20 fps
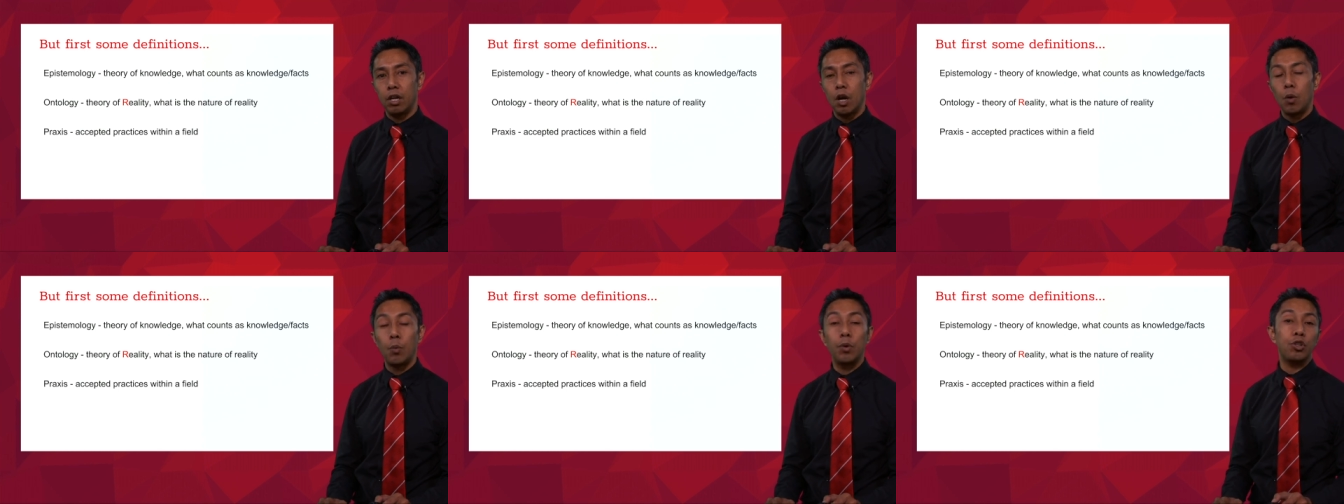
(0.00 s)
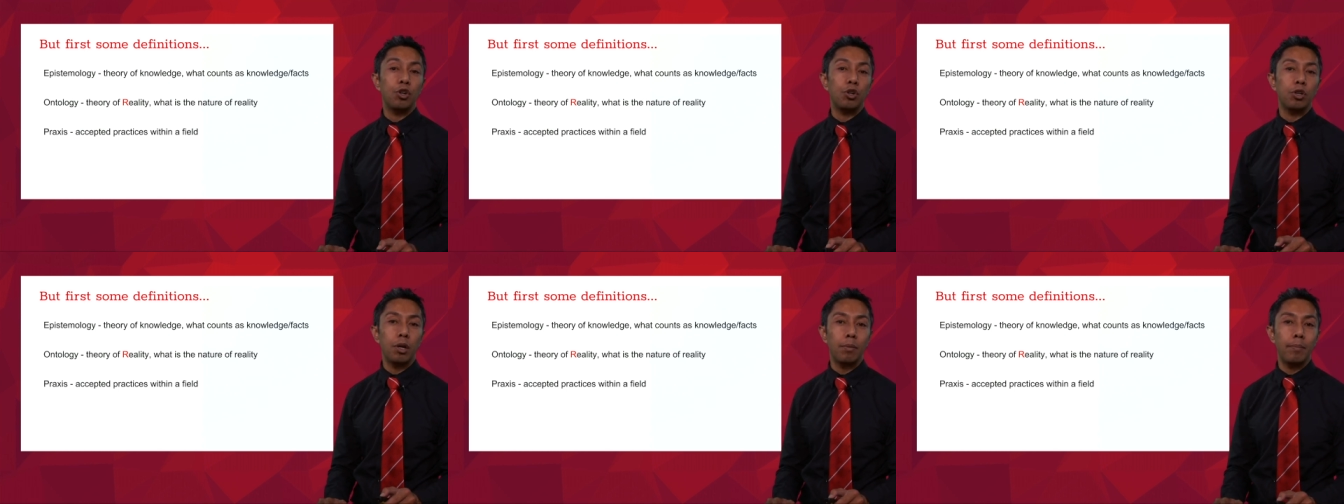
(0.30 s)
we're
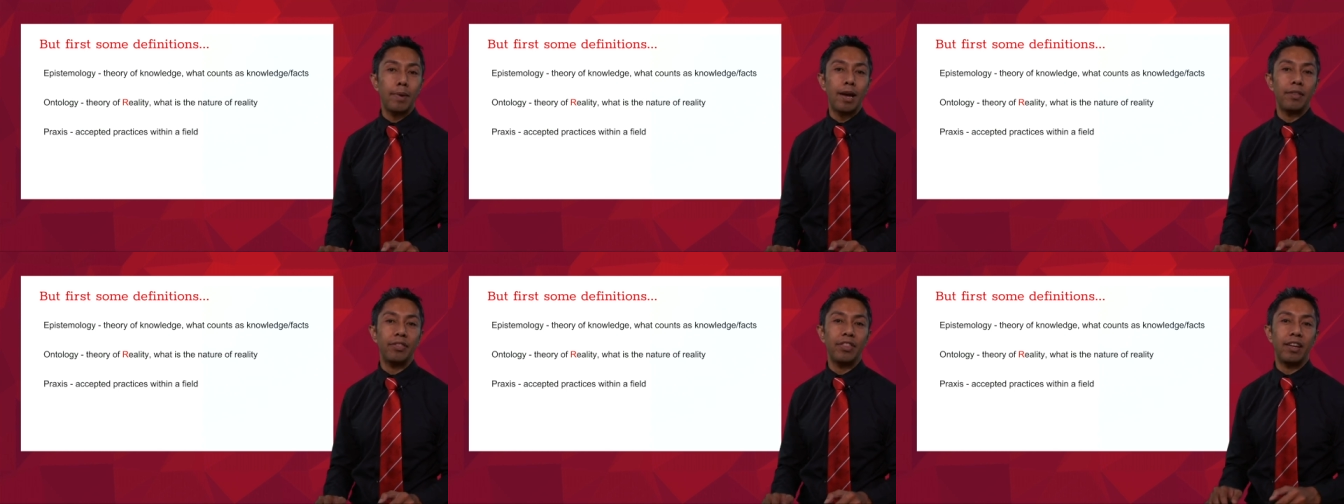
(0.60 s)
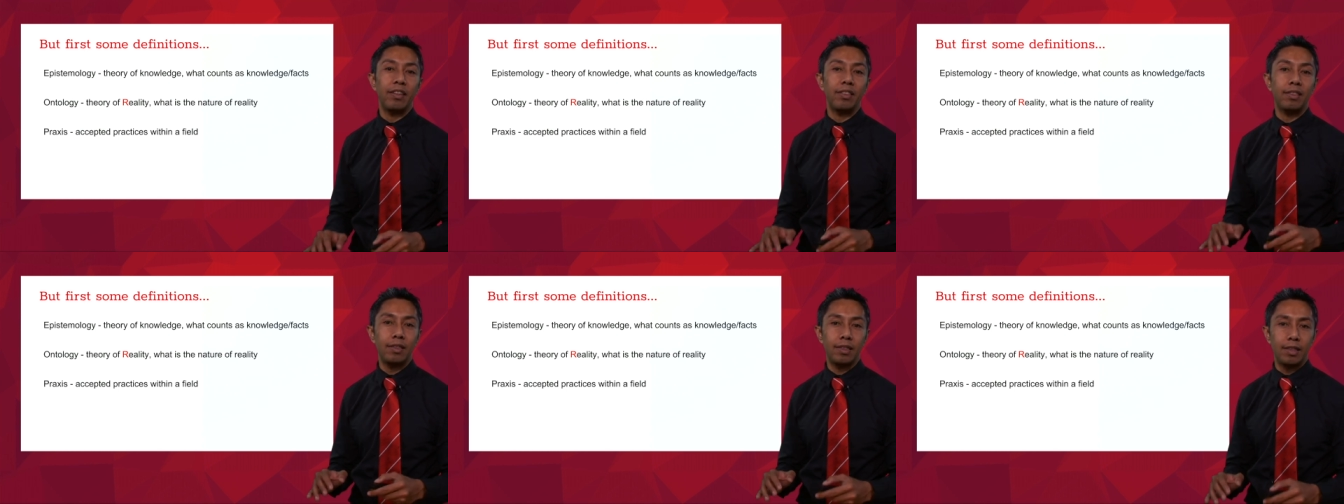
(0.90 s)
talking about their
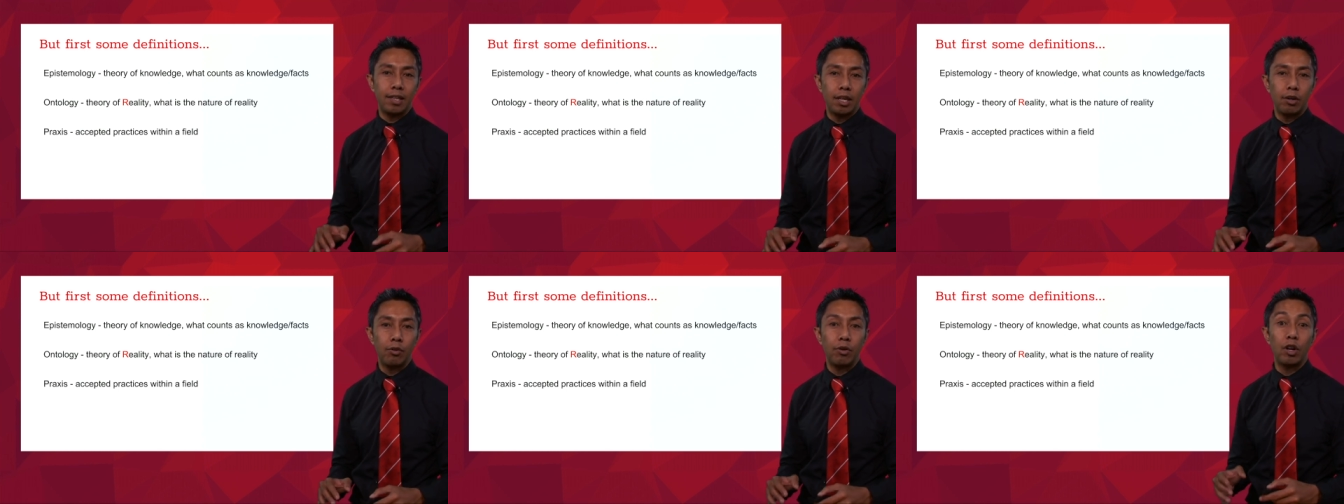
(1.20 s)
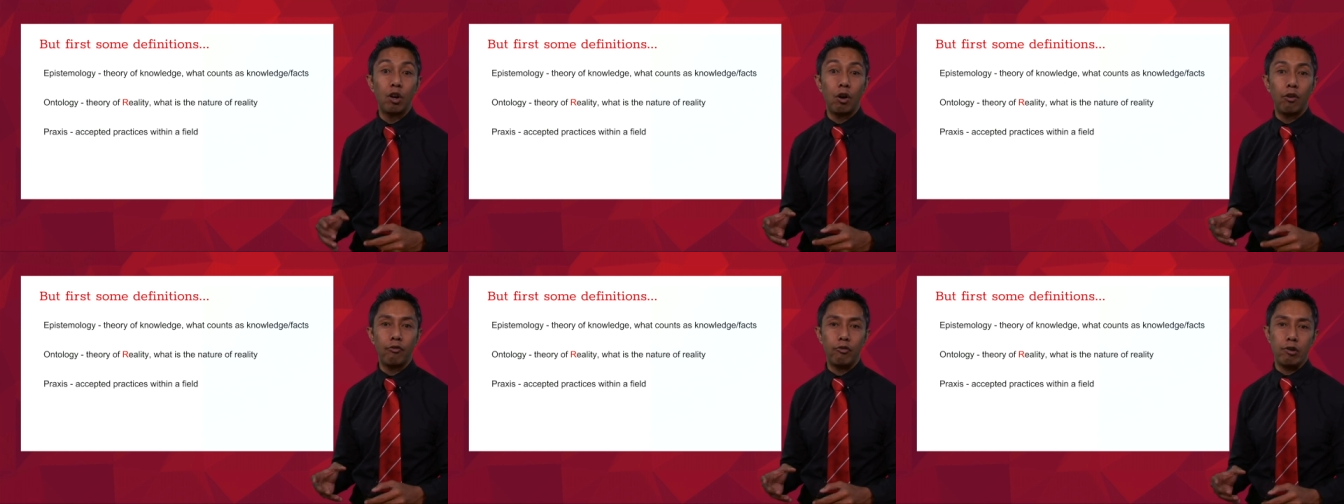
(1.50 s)
theory
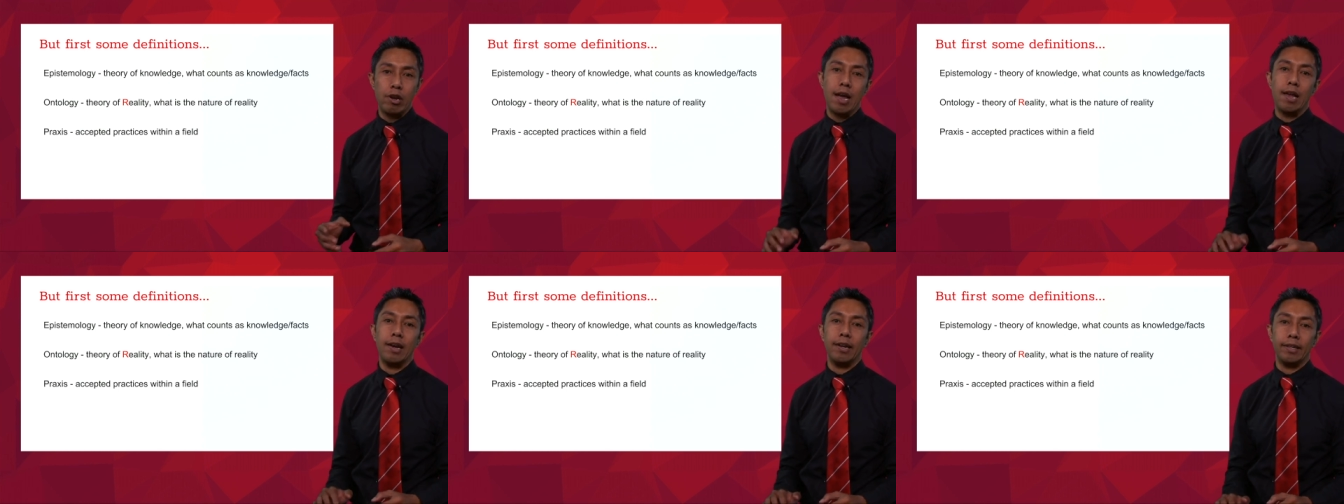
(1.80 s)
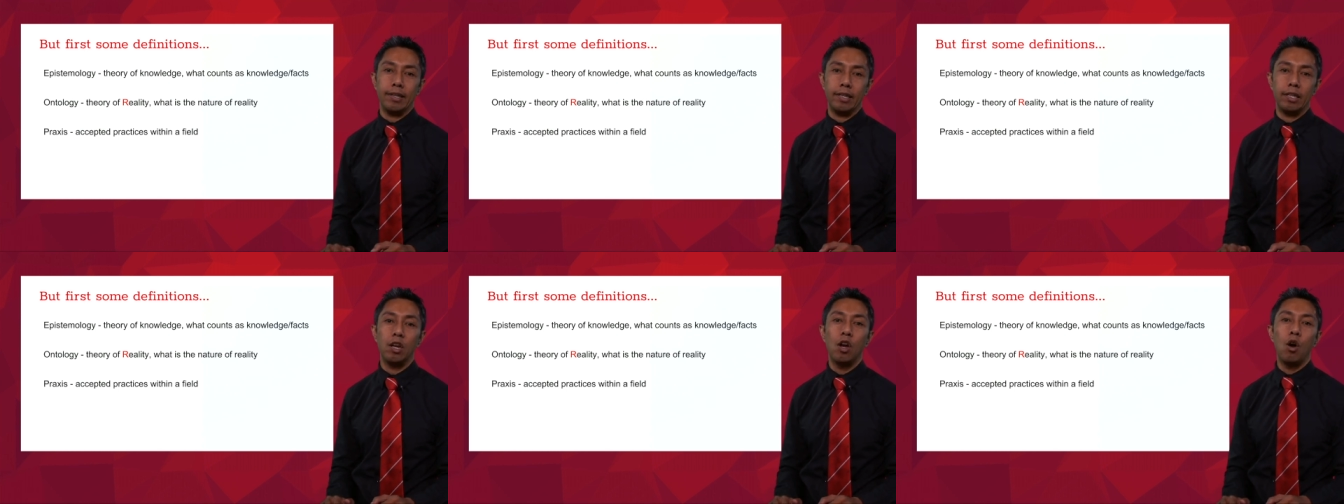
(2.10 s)
of
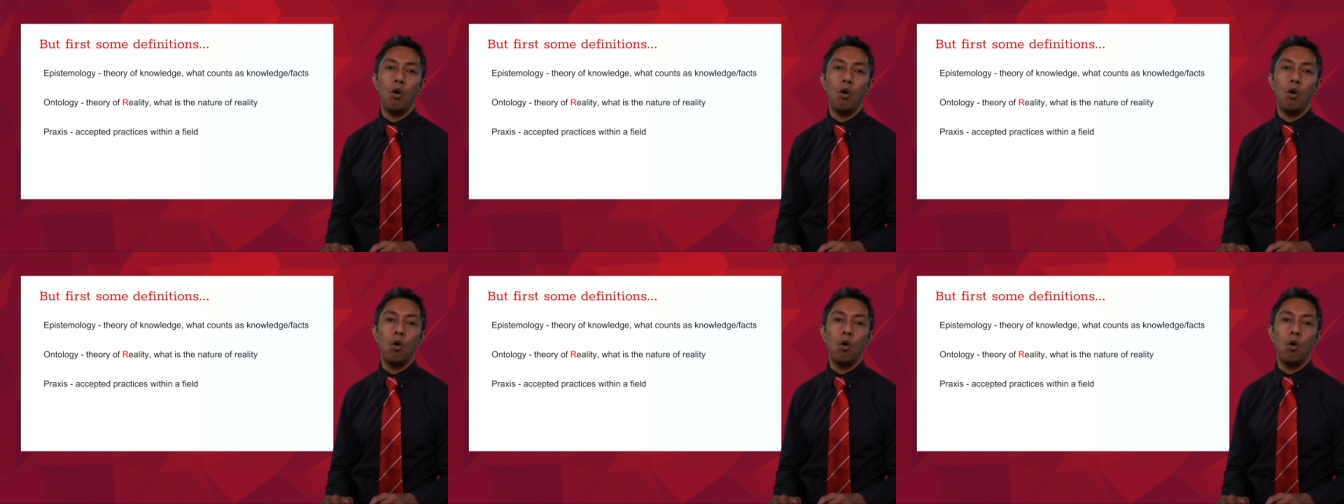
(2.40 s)
reality.